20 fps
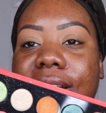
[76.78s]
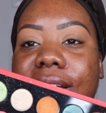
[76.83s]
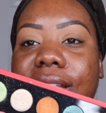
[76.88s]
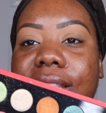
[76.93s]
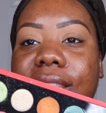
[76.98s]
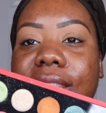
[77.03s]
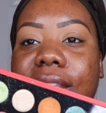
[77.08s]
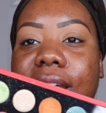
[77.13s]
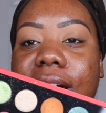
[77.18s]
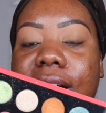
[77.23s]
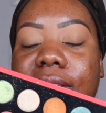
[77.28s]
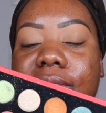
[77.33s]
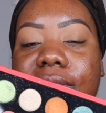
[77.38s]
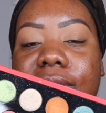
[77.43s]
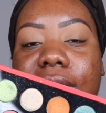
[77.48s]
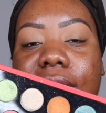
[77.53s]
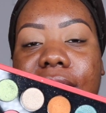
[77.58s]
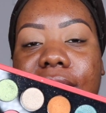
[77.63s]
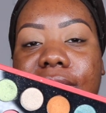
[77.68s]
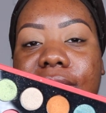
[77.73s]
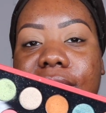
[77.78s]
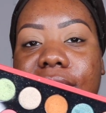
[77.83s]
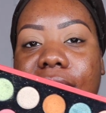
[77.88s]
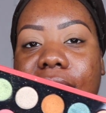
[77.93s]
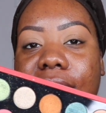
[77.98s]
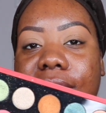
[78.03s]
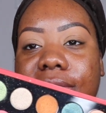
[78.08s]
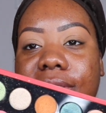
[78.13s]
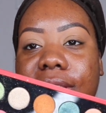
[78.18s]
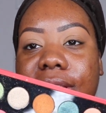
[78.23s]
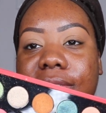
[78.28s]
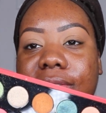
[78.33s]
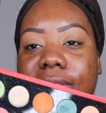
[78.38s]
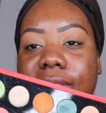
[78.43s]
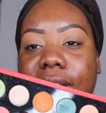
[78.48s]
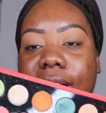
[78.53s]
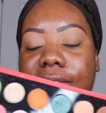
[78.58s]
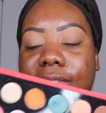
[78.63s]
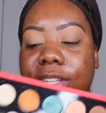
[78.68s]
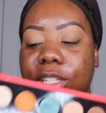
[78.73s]
Love, love, love, love,
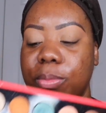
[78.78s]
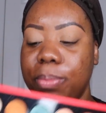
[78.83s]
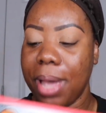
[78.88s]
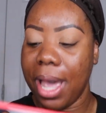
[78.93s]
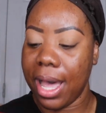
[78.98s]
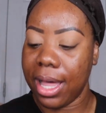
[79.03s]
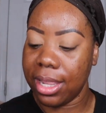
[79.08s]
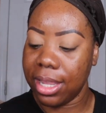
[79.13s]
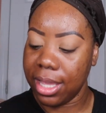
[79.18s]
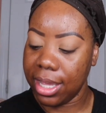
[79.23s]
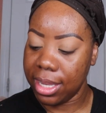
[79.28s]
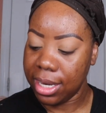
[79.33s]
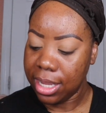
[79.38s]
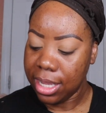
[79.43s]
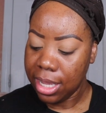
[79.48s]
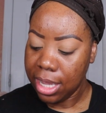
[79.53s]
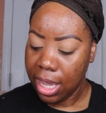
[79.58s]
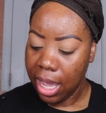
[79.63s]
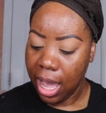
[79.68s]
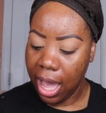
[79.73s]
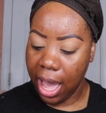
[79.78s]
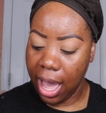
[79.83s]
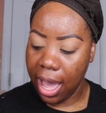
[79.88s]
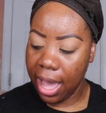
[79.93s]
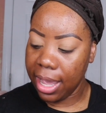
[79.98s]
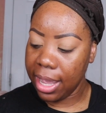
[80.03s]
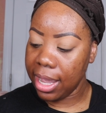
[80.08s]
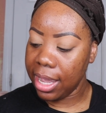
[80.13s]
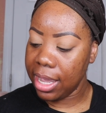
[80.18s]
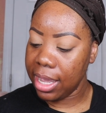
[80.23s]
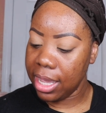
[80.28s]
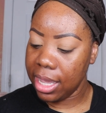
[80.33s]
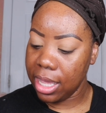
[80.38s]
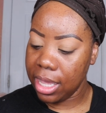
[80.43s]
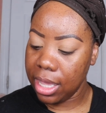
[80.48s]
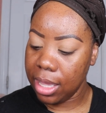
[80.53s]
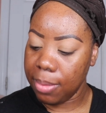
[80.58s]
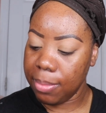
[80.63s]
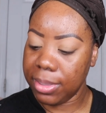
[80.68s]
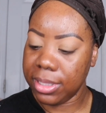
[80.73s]
love this palette. I
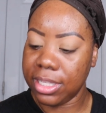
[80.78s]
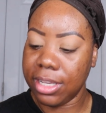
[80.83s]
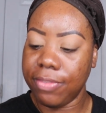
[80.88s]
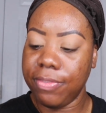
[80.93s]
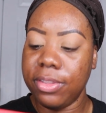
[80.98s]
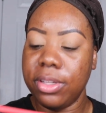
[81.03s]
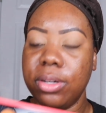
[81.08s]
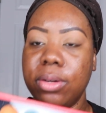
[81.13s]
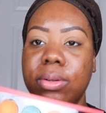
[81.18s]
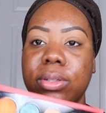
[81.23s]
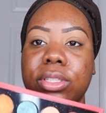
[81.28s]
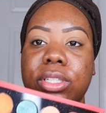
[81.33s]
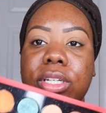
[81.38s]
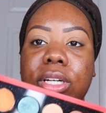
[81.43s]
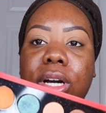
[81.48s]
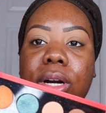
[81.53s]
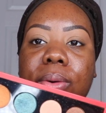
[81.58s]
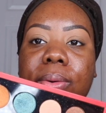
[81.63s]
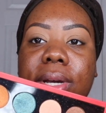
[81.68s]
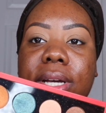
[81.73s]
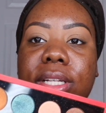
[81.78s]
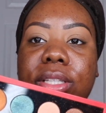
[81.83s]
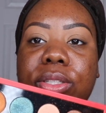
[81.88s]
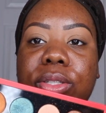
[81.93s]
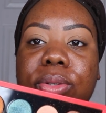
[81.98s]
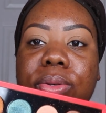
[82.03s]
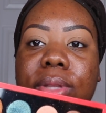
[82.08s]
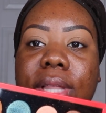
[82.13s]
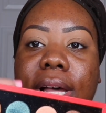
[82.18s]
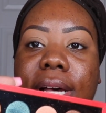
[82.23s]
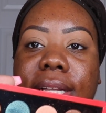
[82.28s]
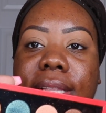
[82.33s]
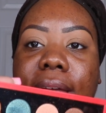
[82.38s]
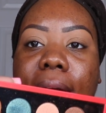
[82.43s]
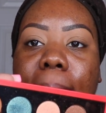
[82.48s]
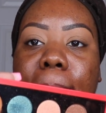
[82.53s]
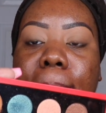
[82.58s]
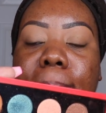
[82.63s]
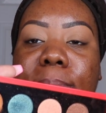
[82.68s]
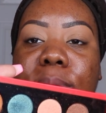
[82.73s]
am definitely going to go into like
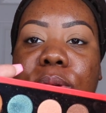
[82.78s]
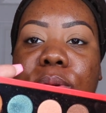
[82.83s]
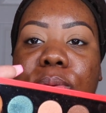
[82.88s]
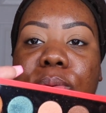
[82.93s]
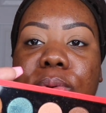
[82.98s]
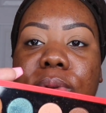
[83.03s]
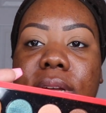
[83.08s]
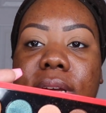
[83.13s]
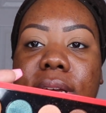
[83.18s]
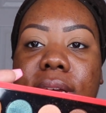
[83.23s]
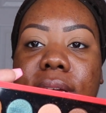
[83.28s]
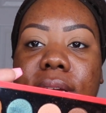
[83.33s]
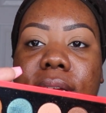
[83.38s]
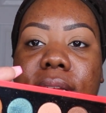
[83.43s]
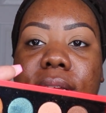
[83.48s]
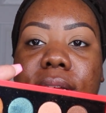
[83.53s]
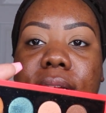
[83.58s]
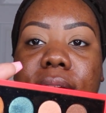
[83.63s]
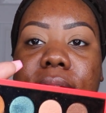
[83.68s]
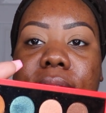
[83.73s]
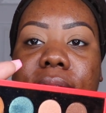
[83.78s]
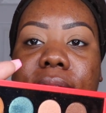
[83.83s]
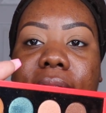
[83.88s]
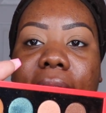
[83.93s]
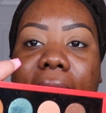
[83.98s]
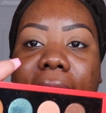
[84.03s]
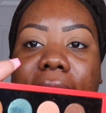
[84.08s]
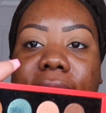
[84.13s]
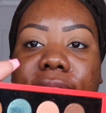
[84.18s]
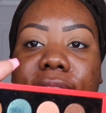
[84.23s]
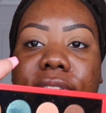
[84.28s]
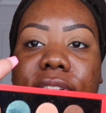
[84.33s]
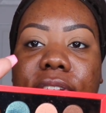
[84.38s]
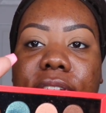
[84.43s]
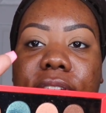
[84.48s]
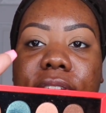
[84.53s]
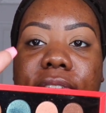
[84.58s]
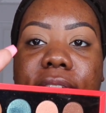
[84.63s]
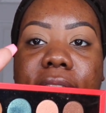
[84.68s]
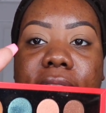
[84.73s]
that muted
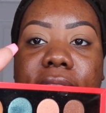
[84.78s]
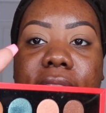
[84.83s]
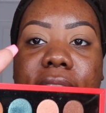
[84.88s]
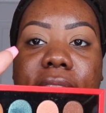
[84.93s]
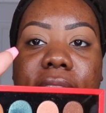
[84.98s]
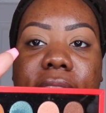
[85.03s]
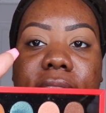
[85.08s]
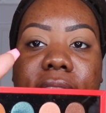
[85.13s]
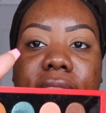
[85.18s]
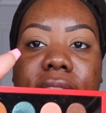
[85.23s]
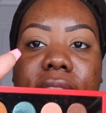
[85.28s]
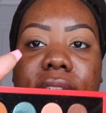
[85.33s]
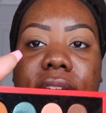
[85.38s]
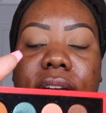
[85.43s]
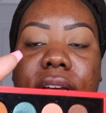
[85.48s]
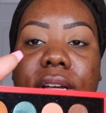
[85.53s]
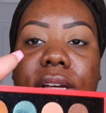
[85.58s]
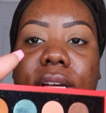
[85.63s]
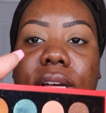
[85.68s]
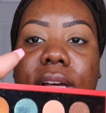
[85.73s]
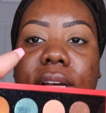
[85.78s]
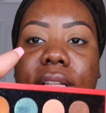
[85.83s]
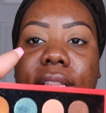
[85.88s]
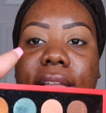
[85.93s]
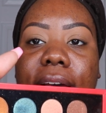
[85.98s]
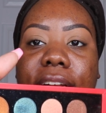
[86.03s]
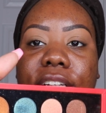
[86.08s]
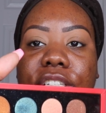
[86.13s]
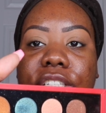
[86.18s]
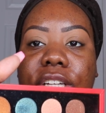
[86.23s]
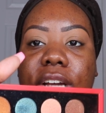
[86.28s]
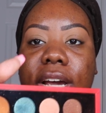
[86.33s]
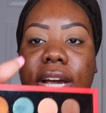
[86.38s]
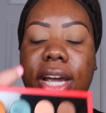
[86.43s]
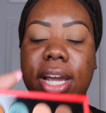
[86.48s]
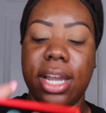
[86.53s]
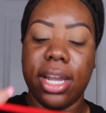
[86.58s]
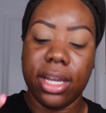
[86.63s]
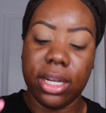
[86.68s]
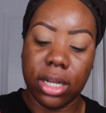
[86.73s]
lavender right here. That
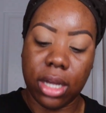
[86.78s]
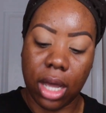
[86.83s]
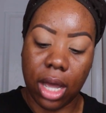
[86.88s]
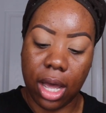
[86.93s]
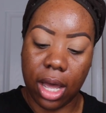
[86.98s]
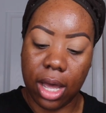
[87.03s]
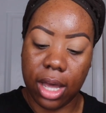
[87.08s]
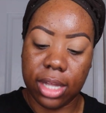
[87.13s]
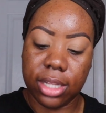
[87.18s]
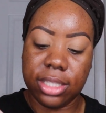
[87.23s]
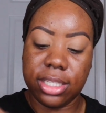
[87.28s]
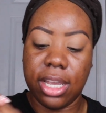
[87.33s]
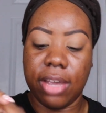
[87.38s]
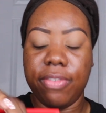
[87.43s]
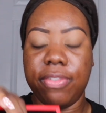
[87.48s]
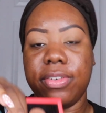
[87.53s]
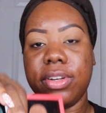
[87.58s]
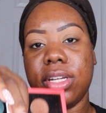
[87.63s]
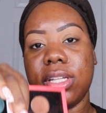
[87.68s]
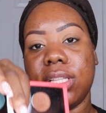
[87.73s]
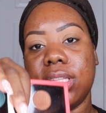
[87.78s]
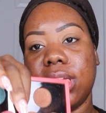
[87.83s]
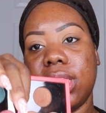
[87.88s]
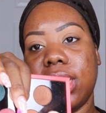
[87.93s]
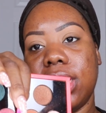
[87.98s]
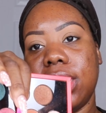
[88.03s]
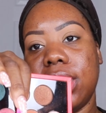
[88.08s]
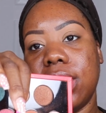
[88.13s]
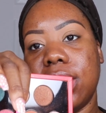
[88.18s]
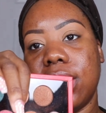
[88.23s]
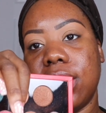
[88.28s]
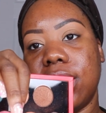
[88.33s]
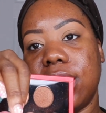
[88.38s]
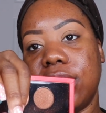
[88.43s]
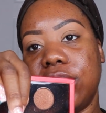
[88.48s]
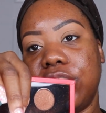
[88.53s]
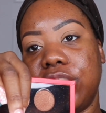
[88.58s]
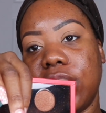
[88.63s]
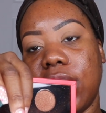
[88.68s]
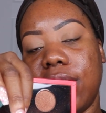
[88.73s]
shade, definitely
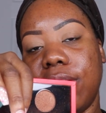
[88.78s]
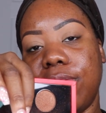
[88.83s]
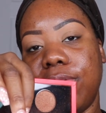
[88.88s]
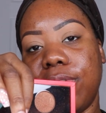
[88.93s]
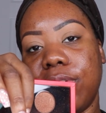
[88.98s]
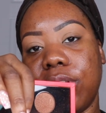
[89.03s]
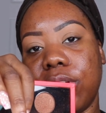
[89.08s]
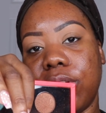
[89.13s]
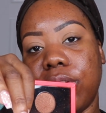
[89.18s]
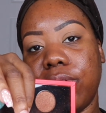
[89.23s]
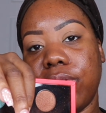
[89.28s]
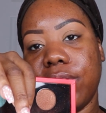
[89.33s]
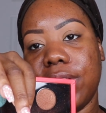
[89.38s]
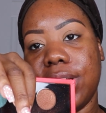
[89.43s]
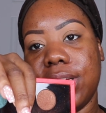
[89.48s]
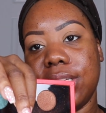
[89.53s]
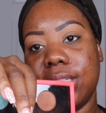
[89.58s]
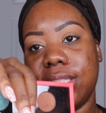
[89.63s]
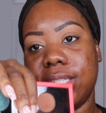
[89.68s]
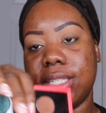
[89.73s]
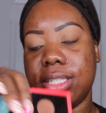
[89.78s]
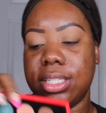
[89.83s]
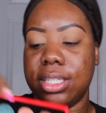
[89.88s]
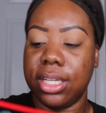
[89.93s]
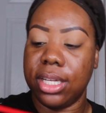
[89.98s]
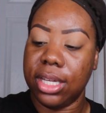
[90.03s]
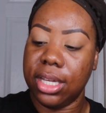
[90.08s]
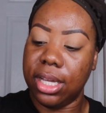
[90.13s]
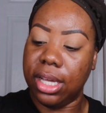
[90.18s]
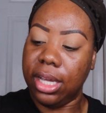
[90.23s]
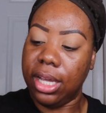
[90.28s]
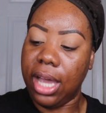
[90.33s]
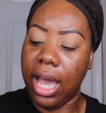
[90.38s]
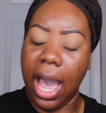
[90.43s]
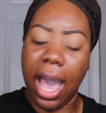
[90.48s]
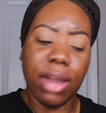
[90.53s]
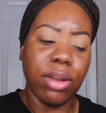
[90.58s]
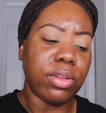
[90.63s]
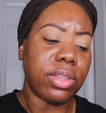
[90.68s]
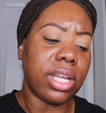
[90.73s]
this shade for the crease.
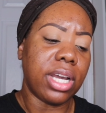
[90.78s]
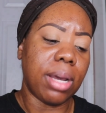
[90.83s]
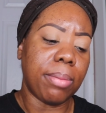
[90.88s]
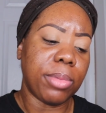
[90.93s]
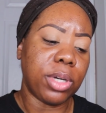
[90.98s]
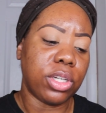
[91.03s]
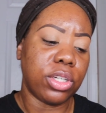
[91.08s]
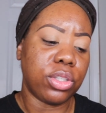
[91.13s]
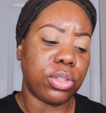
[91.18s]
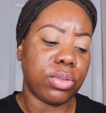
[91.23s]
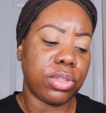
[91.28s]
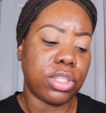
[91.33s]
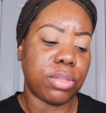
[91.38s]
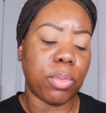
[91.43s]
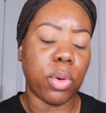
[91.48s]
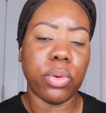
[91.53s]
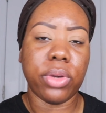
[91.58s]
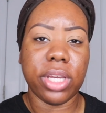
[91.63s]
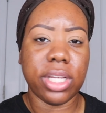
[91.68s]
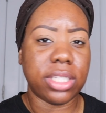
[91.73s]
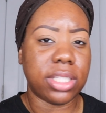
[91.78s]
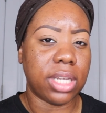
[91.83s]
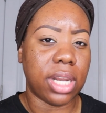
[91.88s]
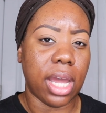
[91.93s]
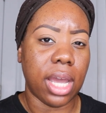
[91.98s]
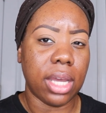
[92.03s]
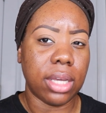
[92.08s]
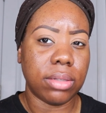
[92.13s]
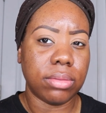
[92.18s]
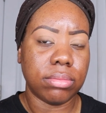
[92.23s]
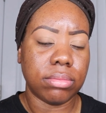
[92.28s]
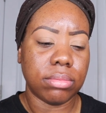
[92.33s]
I don't think I'm gonna do smoky today.